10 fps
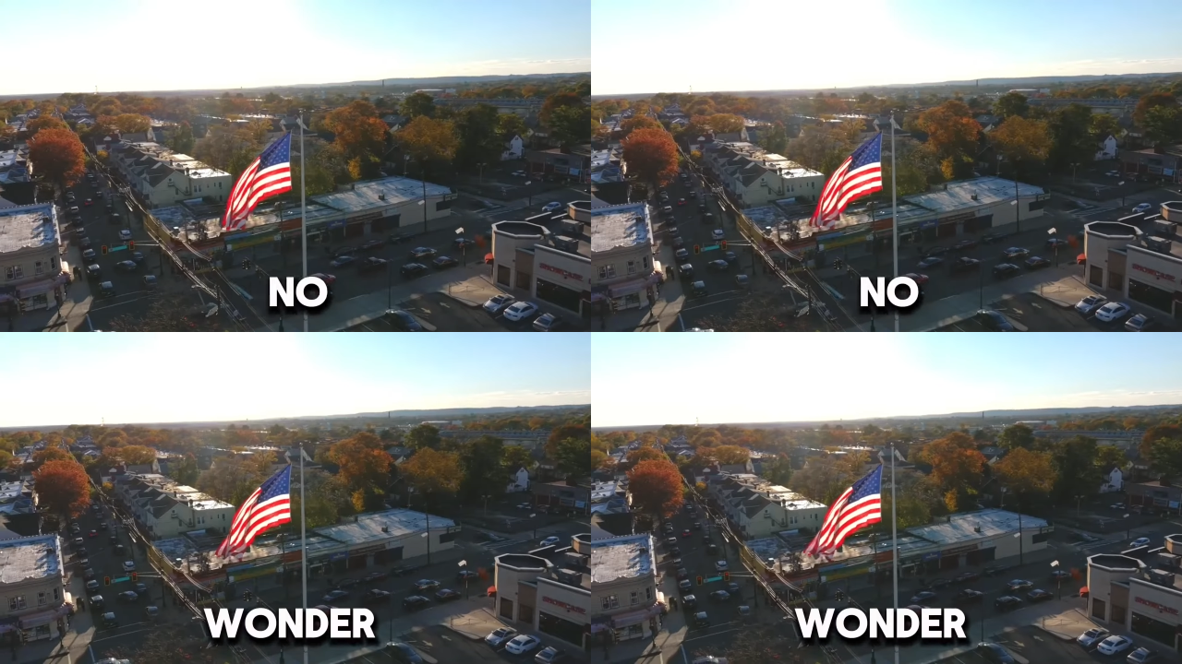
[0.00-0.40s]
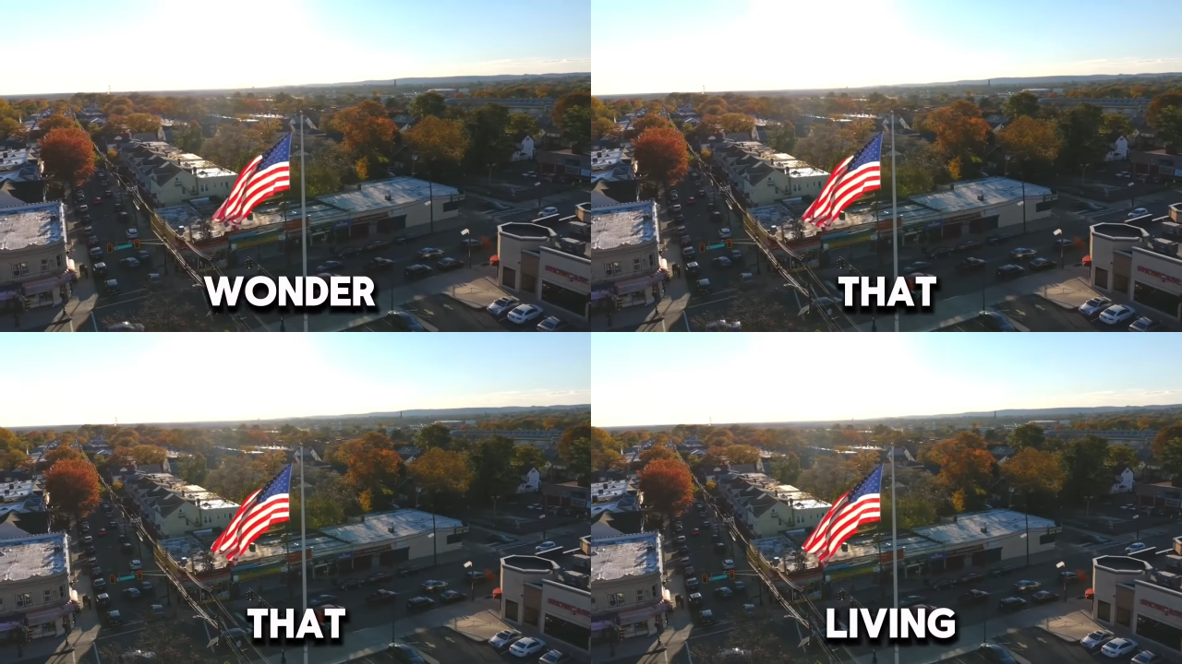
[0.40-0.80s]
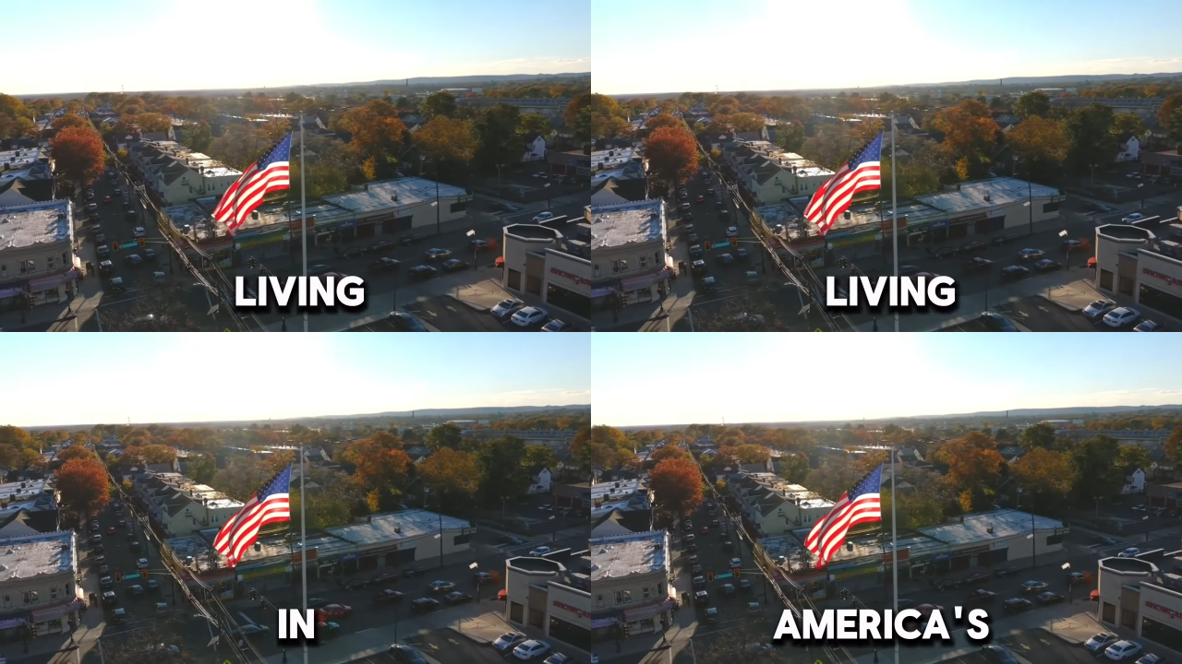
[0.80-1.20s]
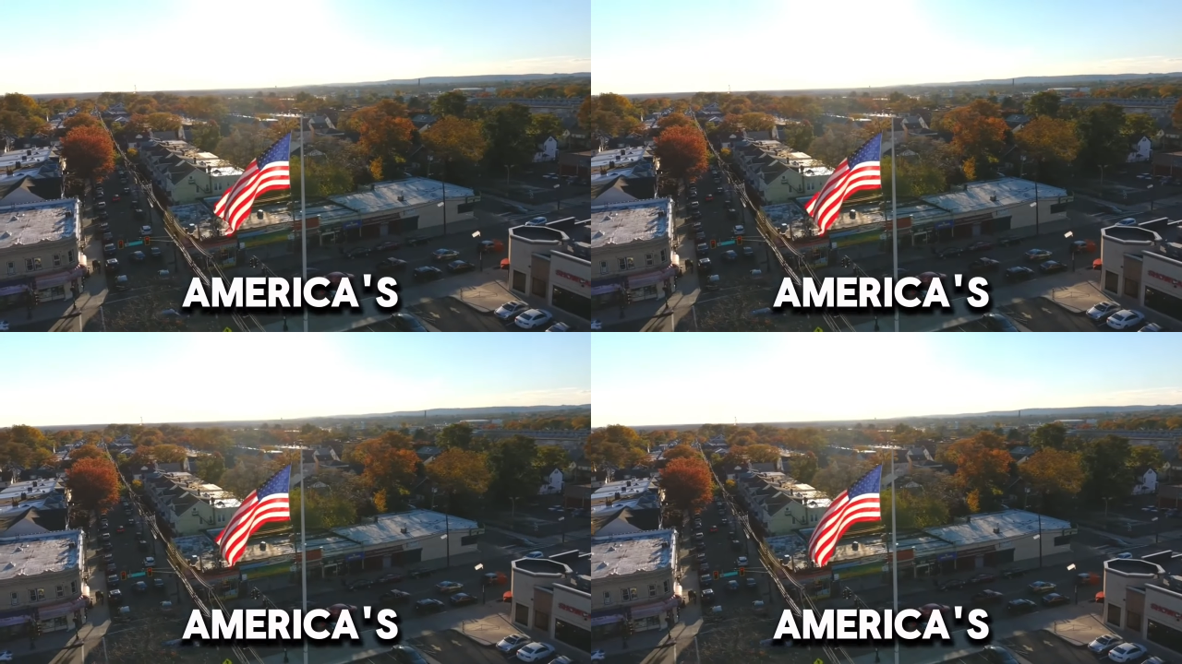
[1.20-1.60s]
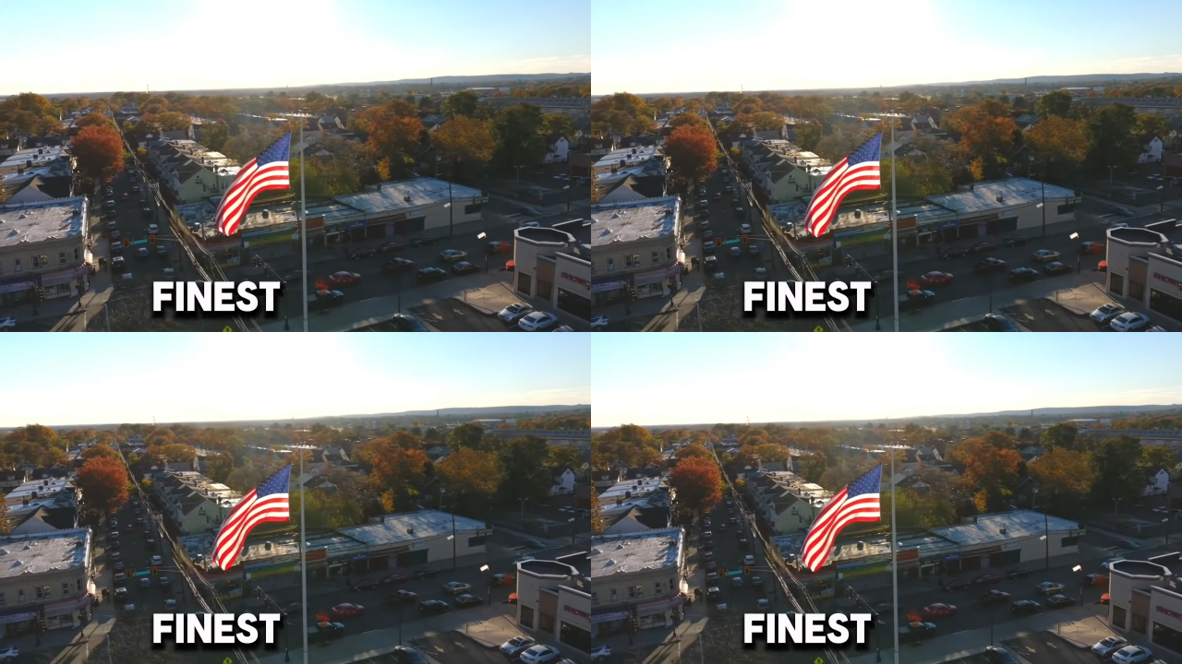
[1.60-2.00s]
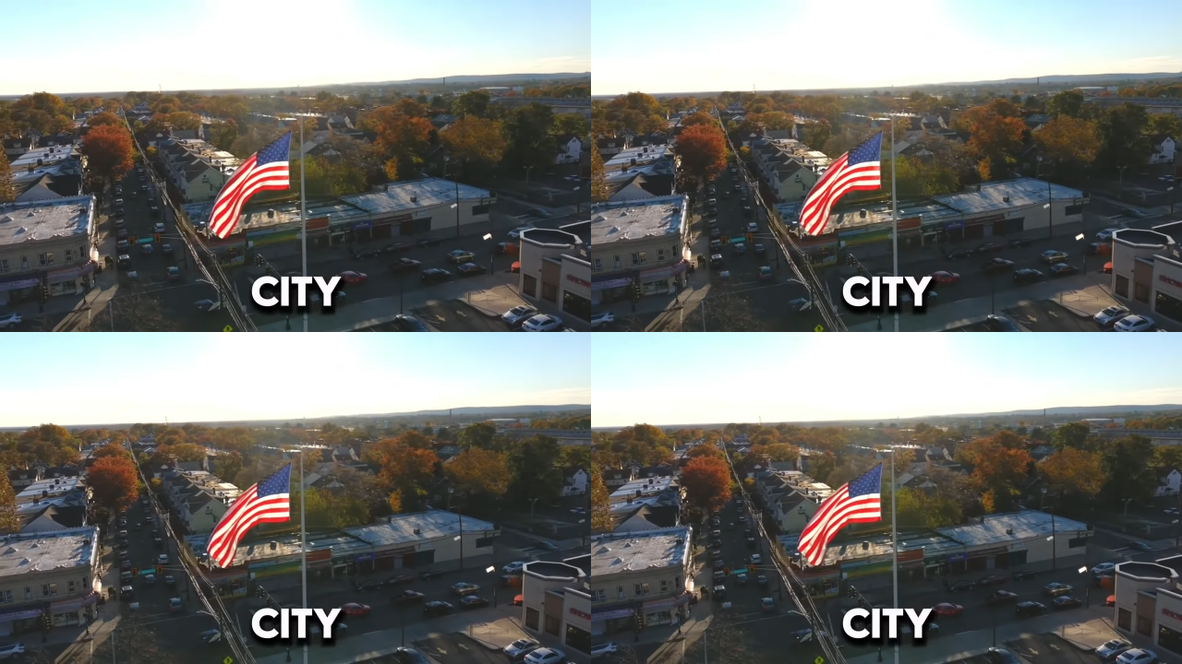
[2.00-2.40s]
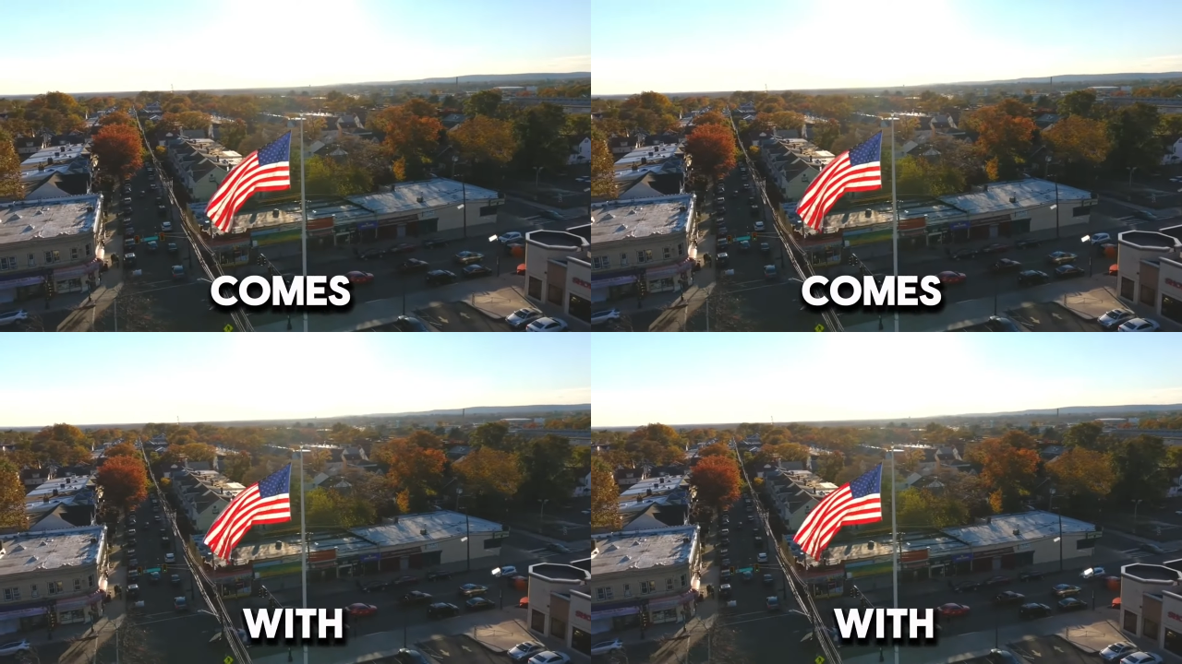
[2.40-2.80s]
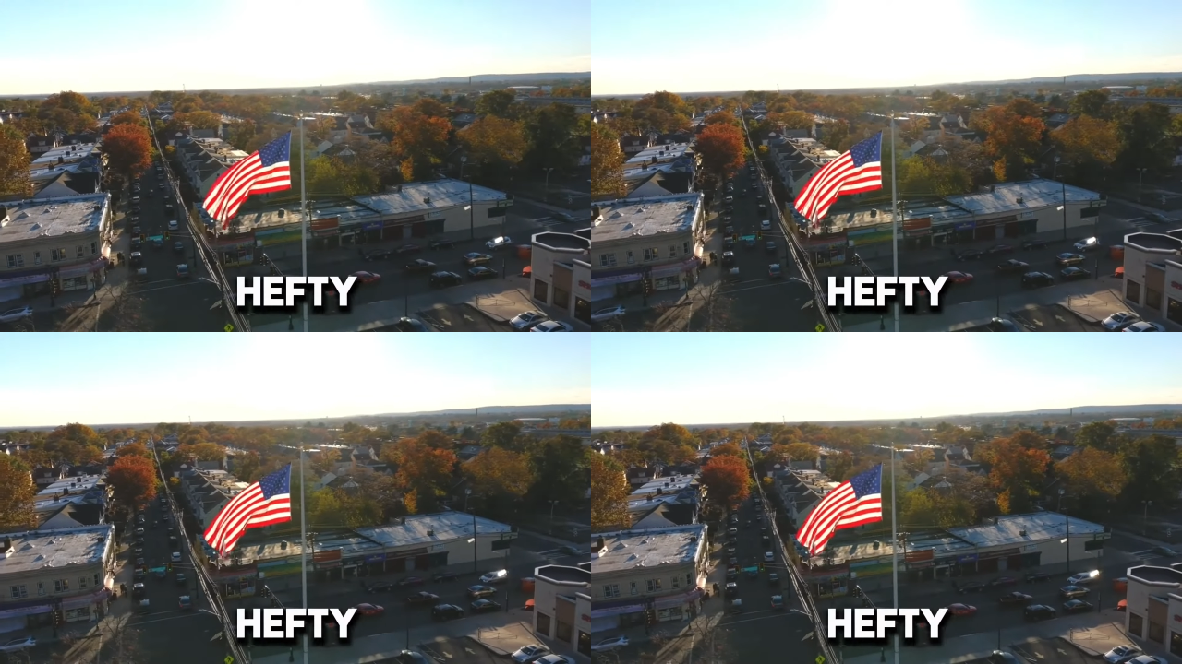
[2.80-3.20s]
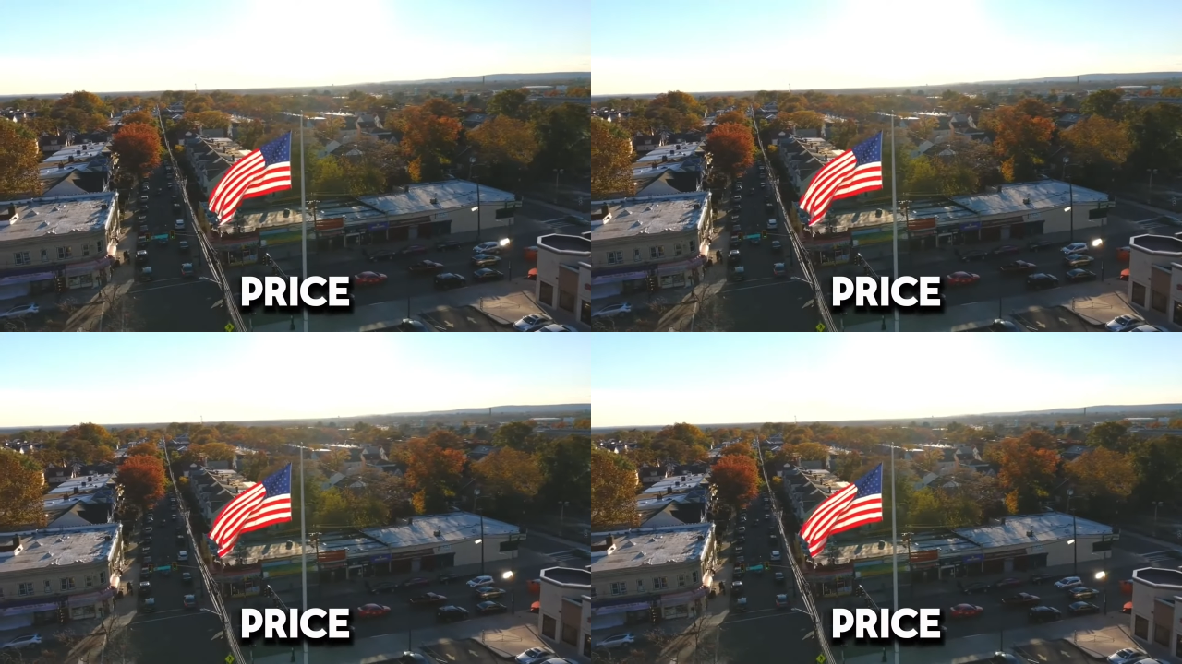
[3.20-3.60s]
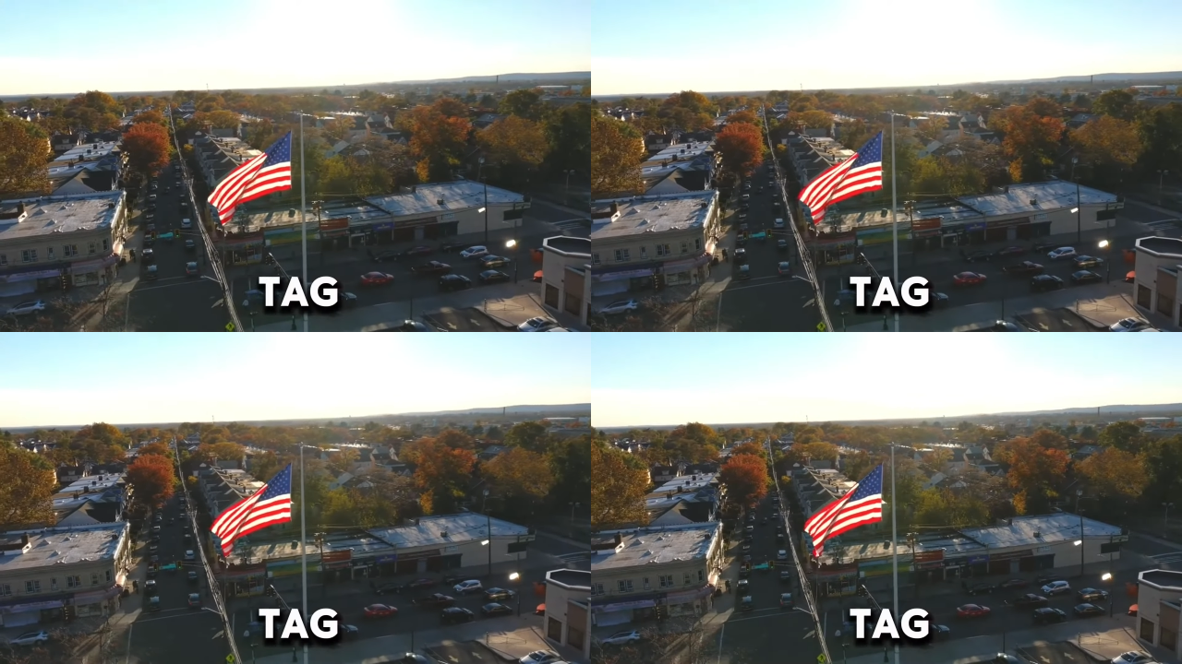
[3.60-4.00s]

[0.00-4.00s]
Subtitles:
(no speaker visible)